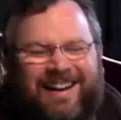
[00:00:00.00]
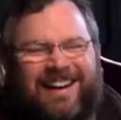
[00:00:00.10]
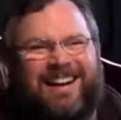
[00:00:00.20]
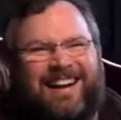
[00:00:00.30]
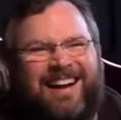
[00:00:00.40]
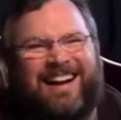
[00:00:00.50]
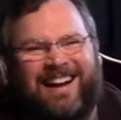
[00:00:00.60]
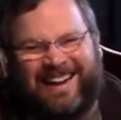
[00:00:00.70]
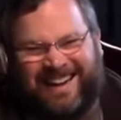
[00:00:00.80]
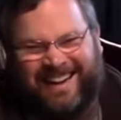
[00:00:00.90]

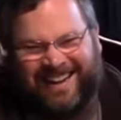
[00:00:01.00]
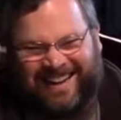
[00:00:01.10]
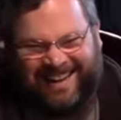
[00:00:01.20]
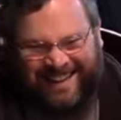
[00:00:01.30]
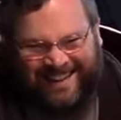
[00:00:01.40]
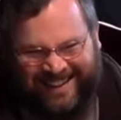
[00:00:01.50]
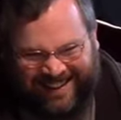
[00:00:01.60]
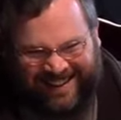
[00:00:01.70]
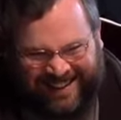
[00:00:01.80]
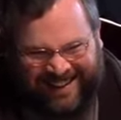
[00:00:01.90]

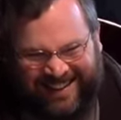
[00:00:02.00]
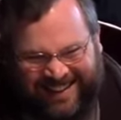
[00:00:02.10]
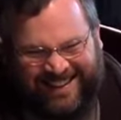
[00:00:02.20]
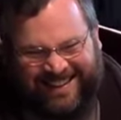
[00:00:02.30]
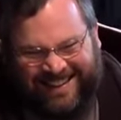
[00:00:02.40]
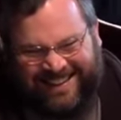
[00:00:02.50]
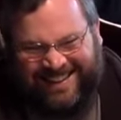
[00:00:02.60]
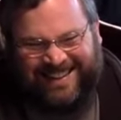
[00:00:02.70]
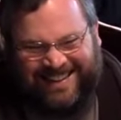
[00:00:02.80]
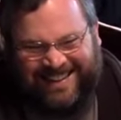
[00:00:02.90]

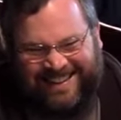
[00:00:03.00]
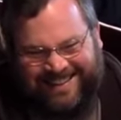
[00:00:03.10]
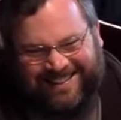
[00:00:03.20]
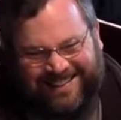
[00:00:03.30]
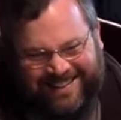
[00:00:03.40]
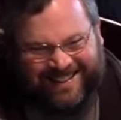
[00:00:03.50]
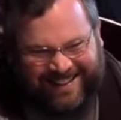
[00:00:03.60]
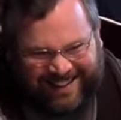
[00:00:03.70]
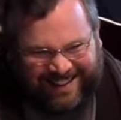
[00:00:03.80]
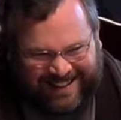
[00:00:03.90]

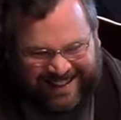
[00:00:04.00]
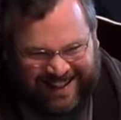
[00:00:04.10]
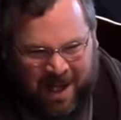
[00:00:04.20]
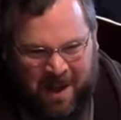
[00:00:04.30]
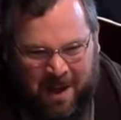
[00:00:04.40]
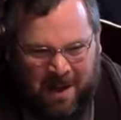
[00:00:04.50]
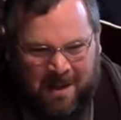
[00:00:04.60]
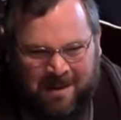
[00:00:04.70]
[no speech]